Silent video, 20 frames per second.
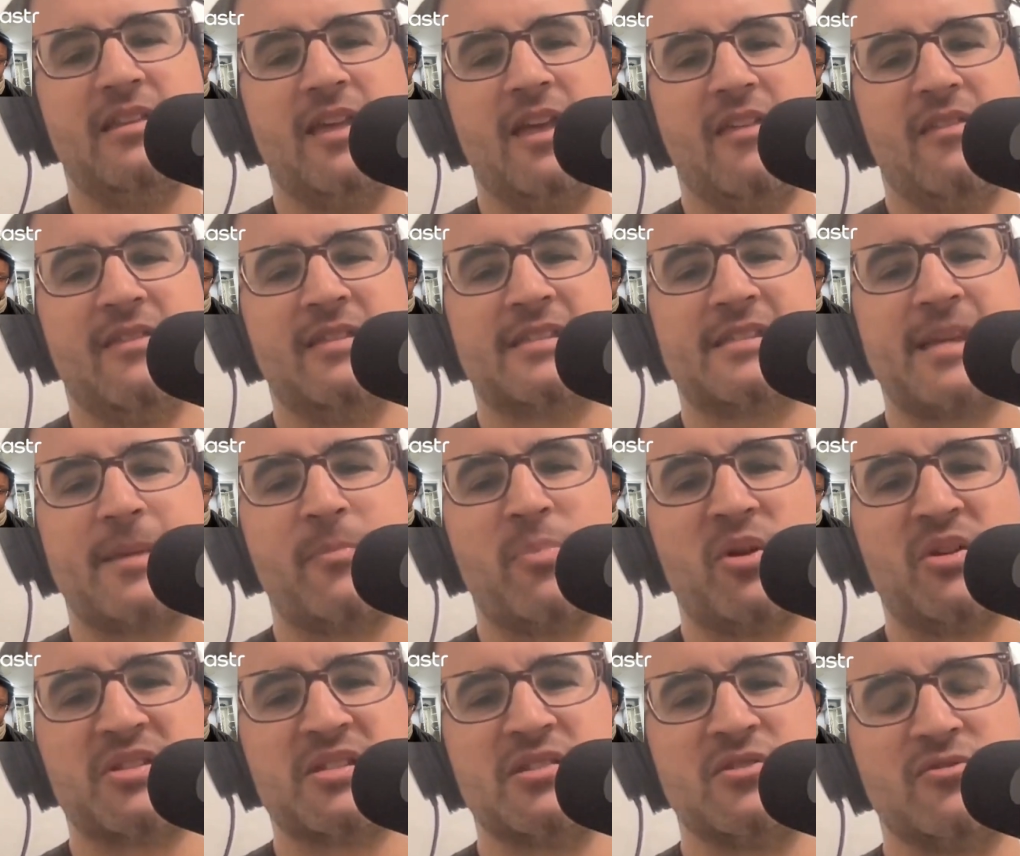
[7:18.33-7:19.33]
the same
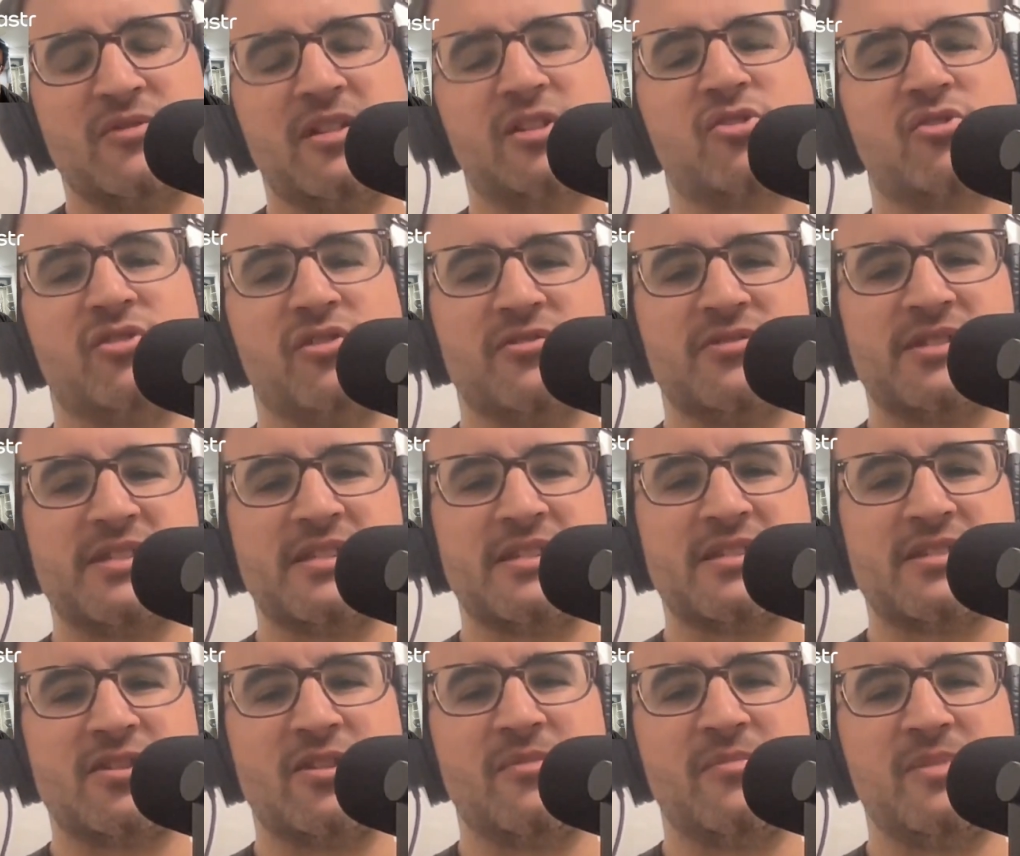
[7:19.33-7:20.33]
person who introduced
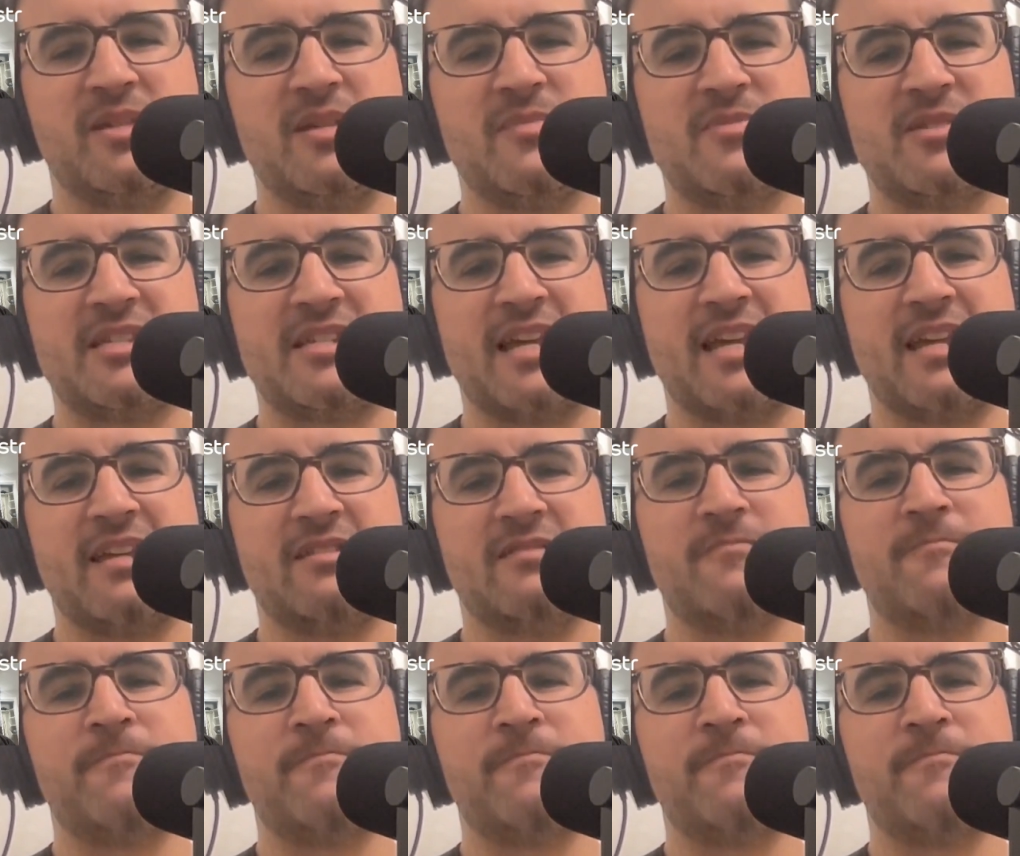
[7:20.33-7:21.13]
this term deep state